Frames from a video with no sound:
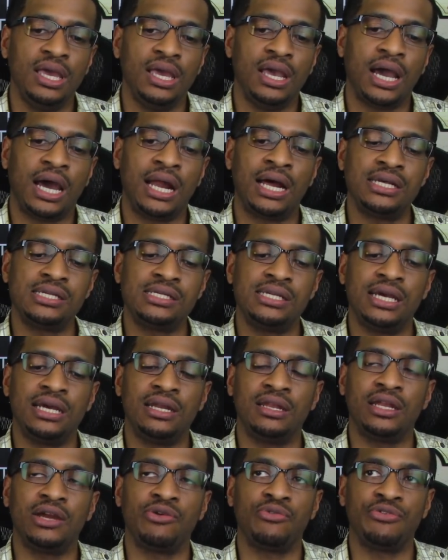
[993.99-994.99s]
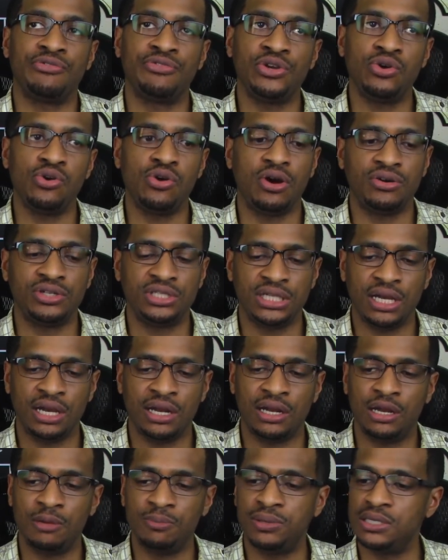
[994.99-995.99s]
and I said in that review, go check it
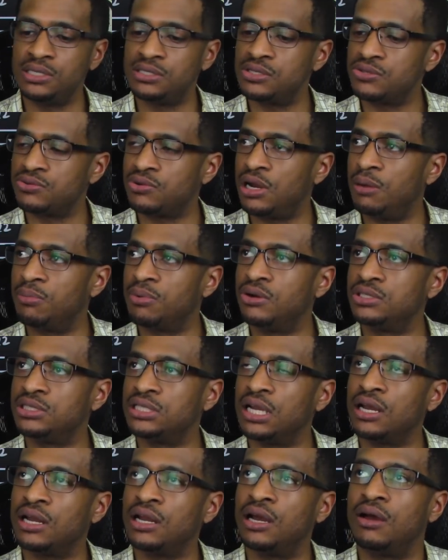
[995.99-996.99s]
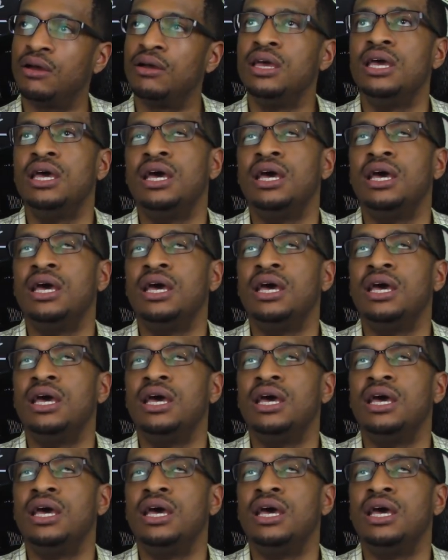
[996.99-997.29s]
out. Please subscribe. Go check it out.